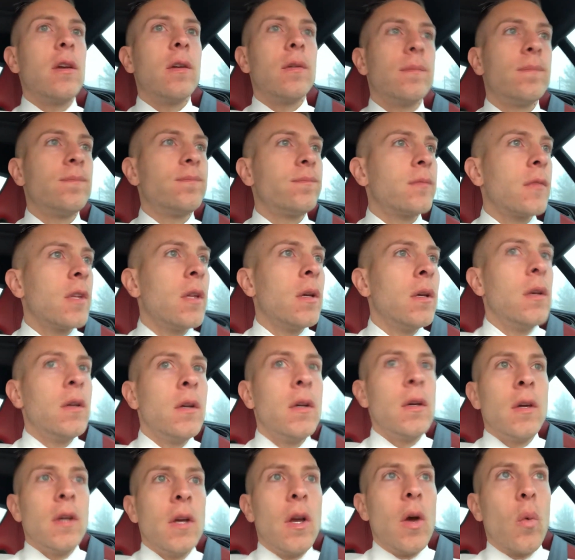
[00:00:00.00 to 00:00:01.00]

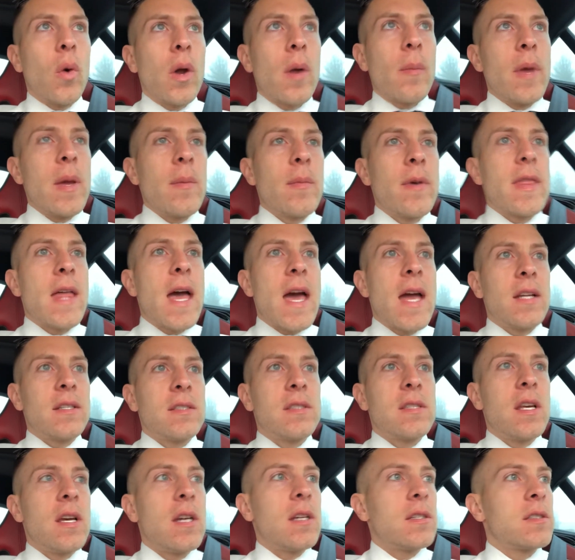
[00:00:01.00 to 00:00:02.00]
What I mean by that is
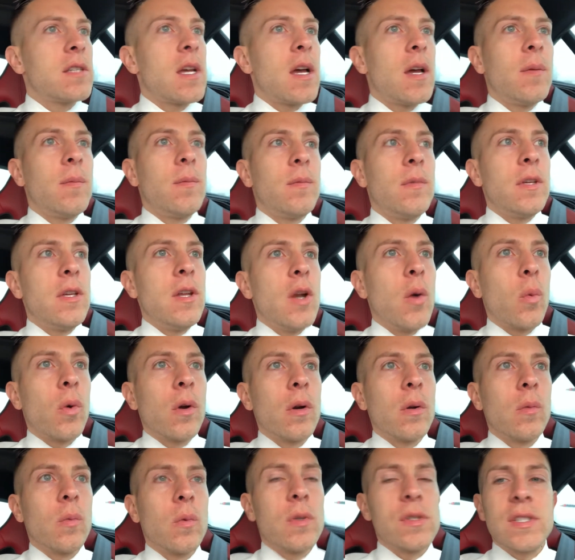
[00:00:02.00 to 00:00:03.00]
this, I, you know,
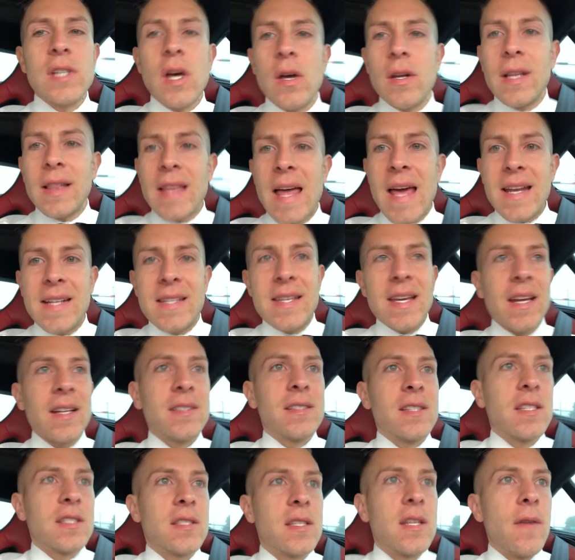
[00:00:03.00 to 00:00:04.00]
we're, we're selling a lot of tickets
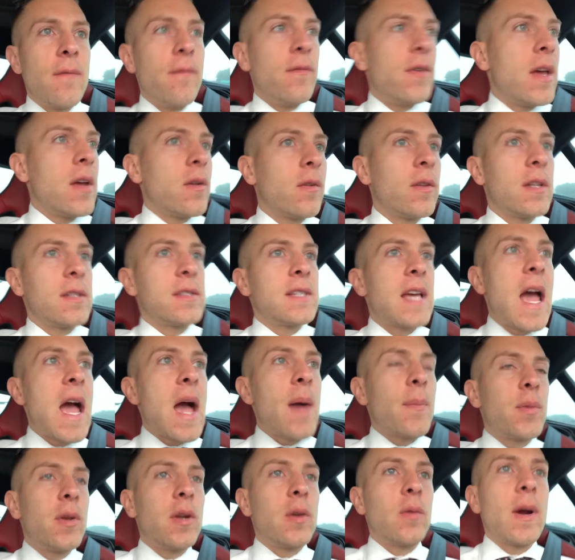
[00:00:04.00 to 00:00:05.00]
to this event that's
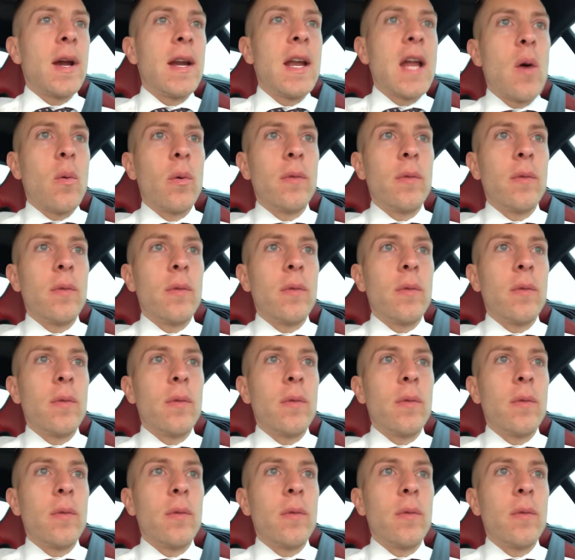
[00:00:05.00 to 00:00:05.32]
happening right now.